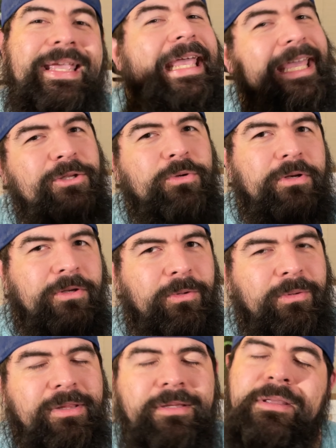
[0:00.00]

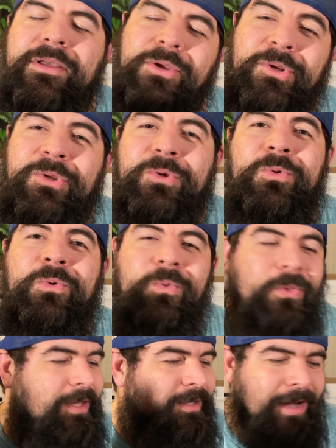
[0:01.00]
introduced to
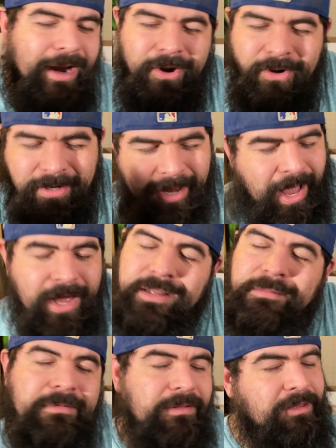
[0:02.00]
the entire
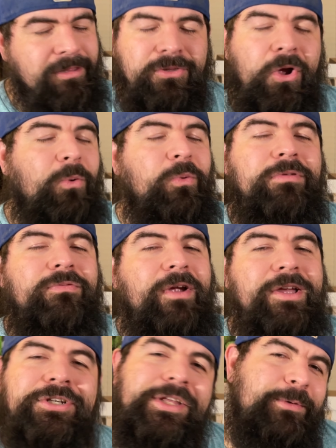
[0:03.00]
concept of the Star Wars
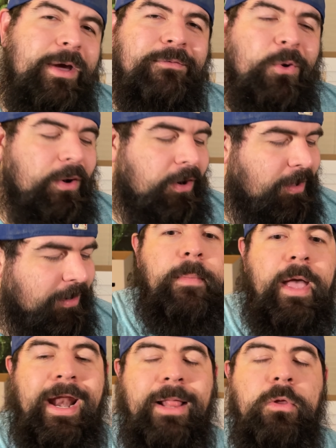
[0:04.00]
franchise that we have going on.
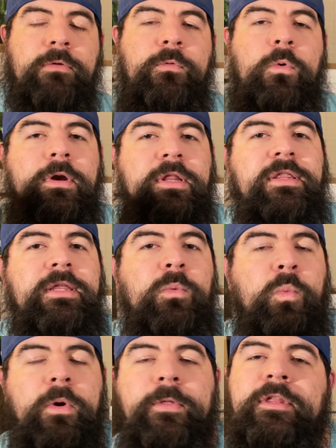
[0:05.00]
And I look forward to see
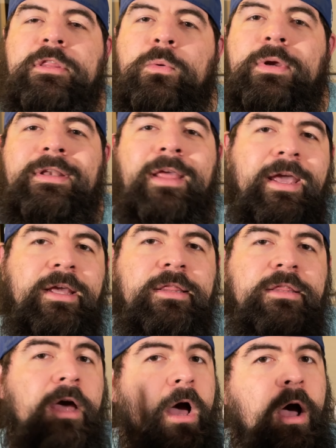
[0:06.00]
where this story
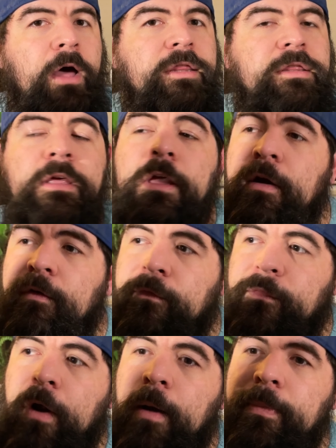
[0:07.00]
takes us
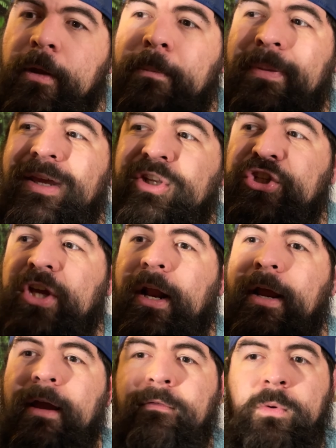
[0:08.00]
from there being Jedi
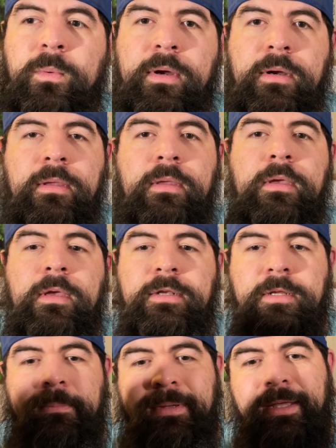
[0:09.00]
everywhere to
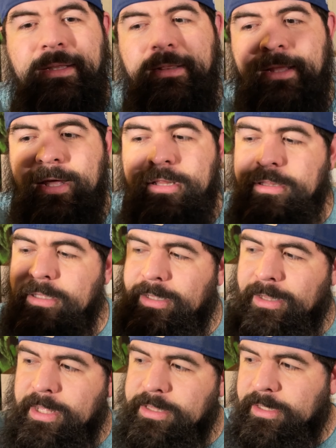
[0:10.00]
being less and
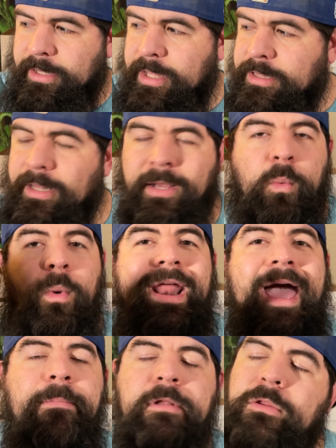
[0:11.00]
less and less, and like what
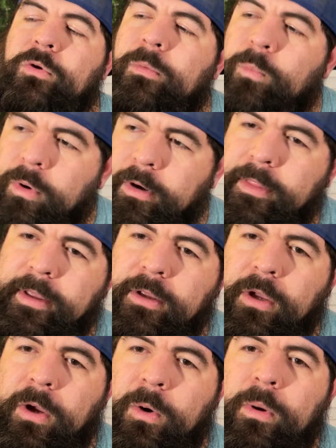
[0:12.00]
happens to them, where do they
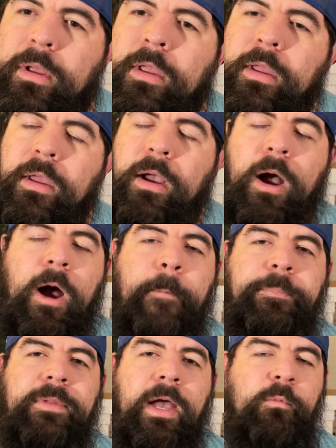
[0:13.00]
go.
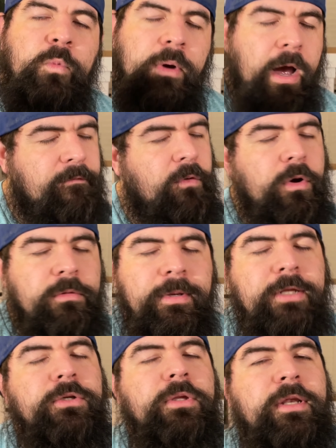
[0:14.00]
I've always been interested to